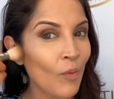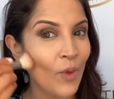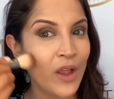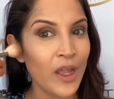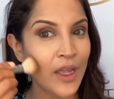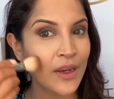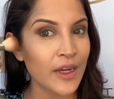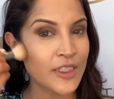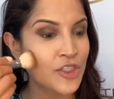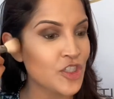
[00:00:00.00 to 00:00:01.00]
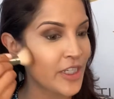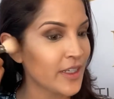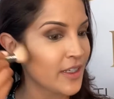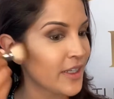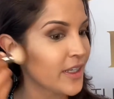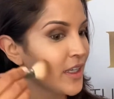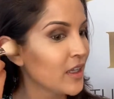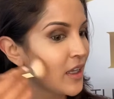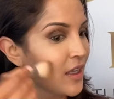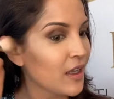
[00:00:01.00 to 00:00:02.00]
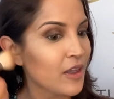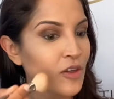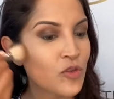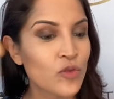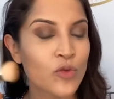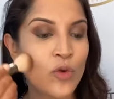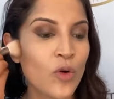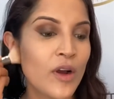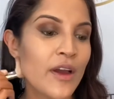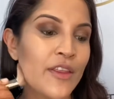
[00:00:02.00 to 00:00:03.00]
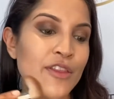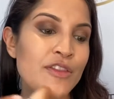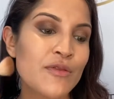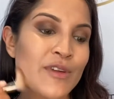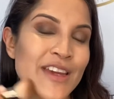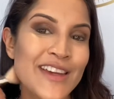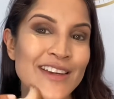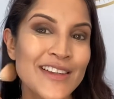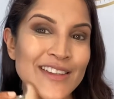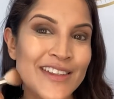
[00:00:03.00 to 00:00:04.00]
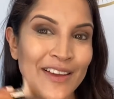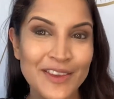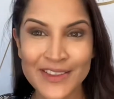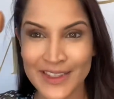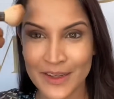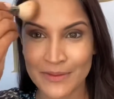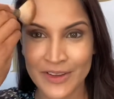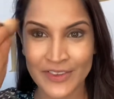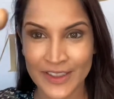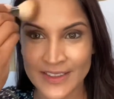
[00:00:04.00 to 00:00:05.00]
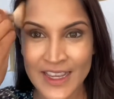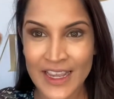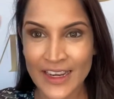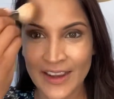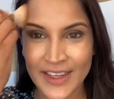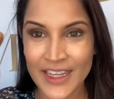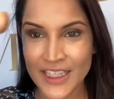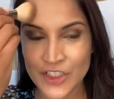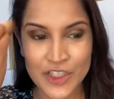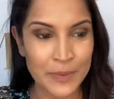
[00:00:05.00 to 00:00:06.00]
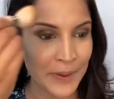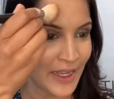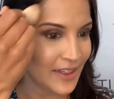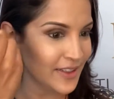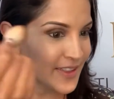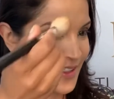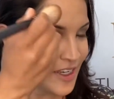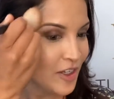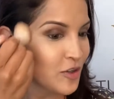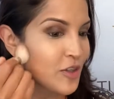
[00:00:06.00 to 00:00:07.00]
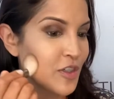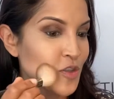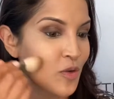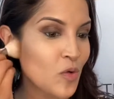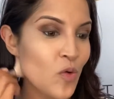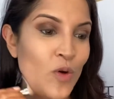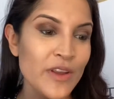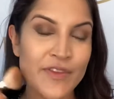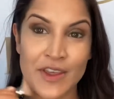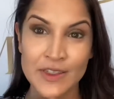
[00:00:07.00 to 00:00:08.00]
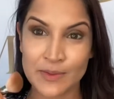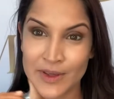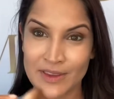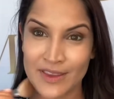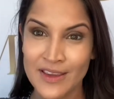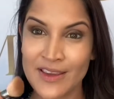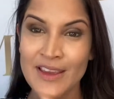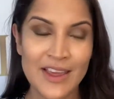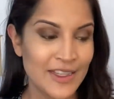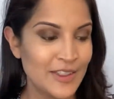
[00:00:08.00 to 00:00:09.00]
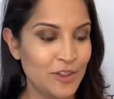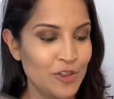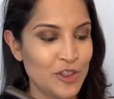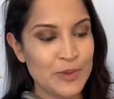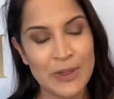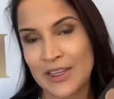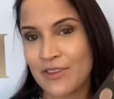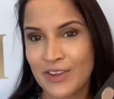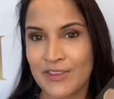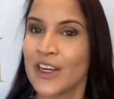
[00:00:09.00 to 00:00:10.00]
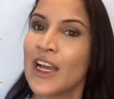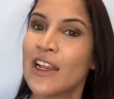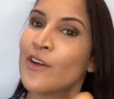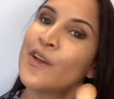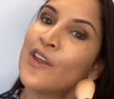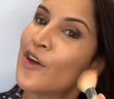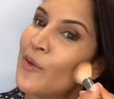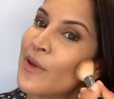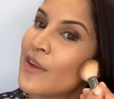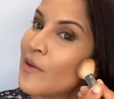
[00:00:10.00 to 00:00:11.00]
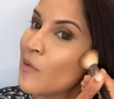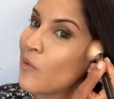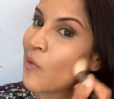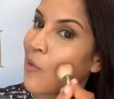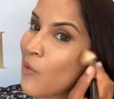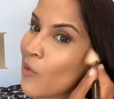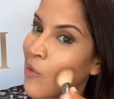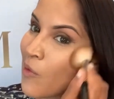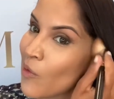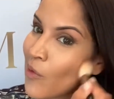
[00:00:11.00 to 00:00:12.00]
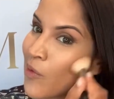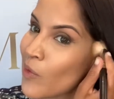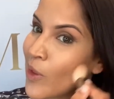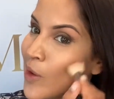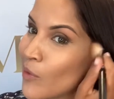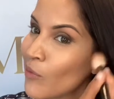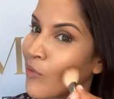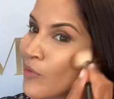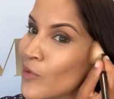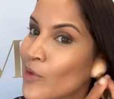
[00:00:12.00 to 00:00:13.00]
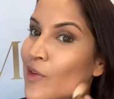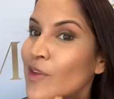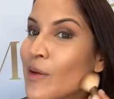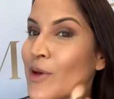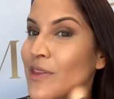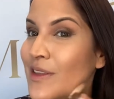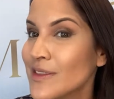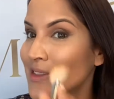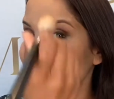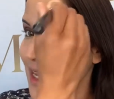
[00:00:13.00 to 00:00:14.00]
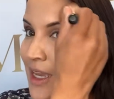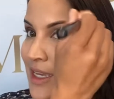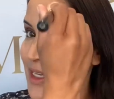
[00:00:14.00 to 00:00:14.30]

and I gently draw a 3 down the side of my face. Now each of the palettes you can do all of this with. So you just pick your favorite color and you go with it. Then do the same on this side.